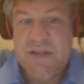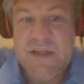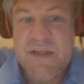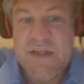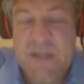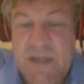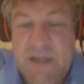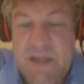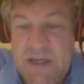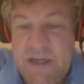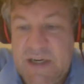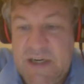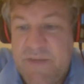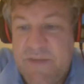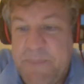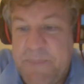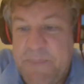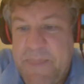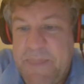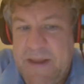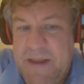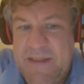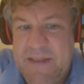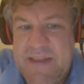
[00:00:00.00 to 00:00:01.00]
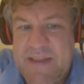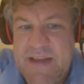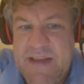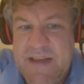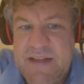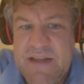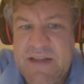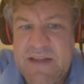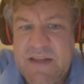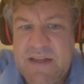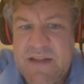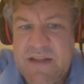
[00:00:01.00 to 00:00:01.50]
I think
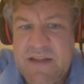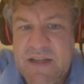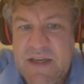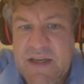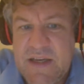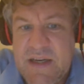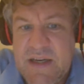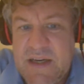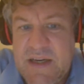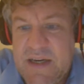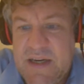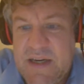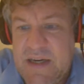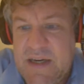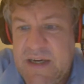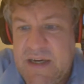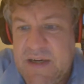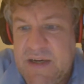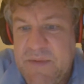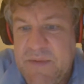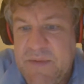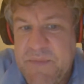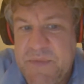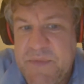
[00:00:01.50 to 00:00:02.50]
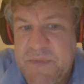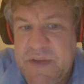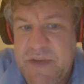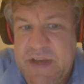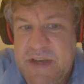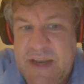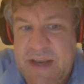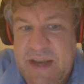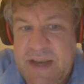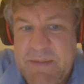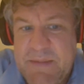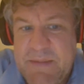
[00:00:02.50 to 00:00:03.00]
the
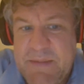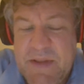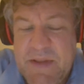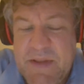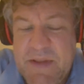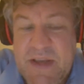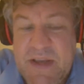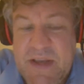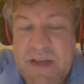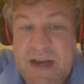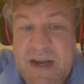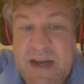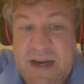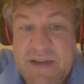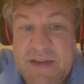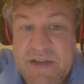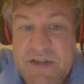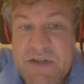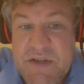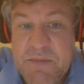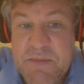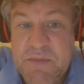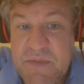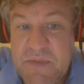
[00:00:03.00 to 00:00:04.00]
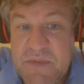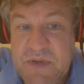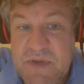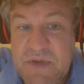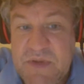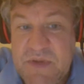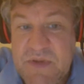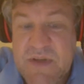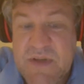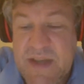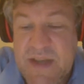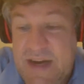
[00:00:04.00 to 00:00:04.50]
name of the guy that
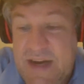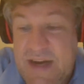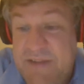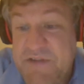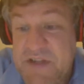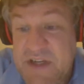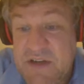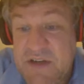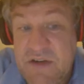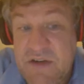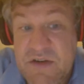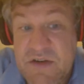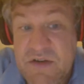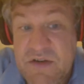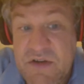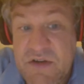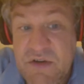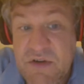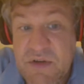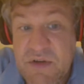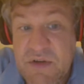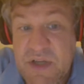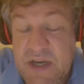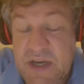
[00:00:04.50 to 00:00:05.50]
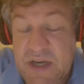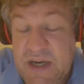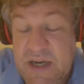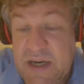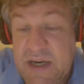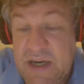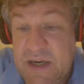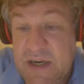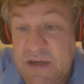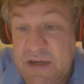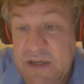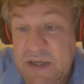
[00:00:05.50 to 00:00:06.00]
I've seen do
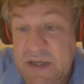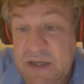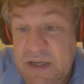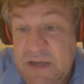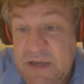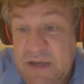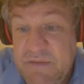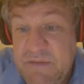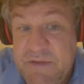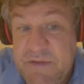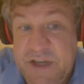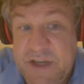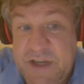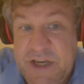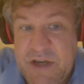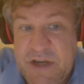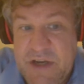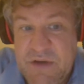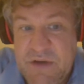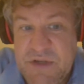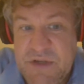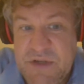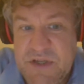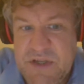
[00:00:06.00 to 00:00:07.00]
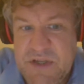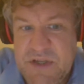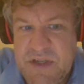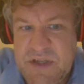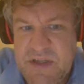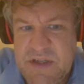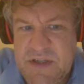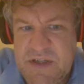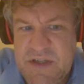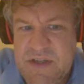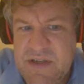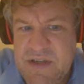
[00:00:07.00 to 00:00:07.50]
the videos
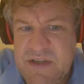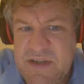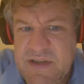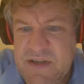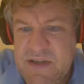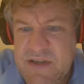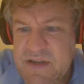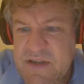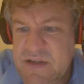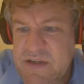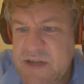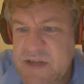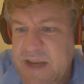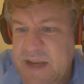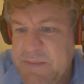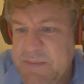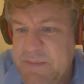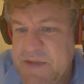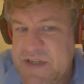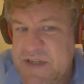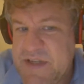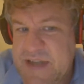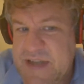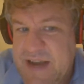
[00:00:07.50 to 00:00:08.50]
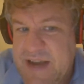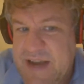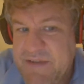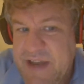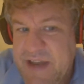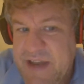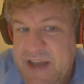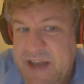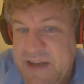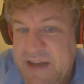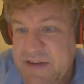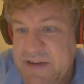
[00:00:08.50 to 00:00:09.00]
is named
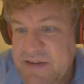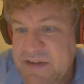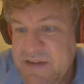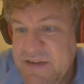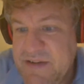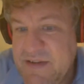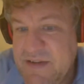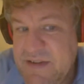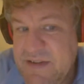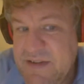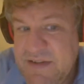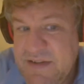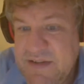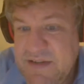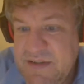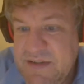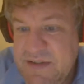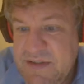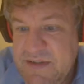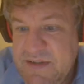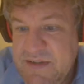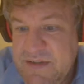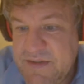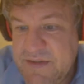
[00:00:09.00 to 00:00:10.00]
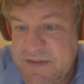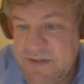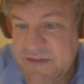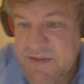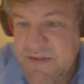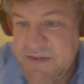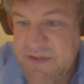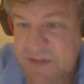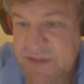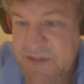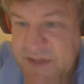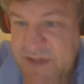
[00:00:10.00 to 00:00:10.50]
Soundhead,
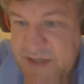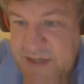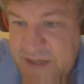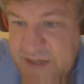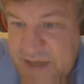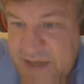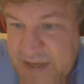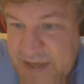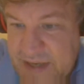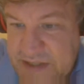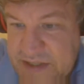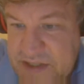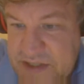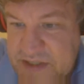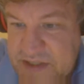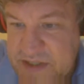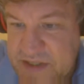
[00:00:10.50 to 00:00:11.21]
and that's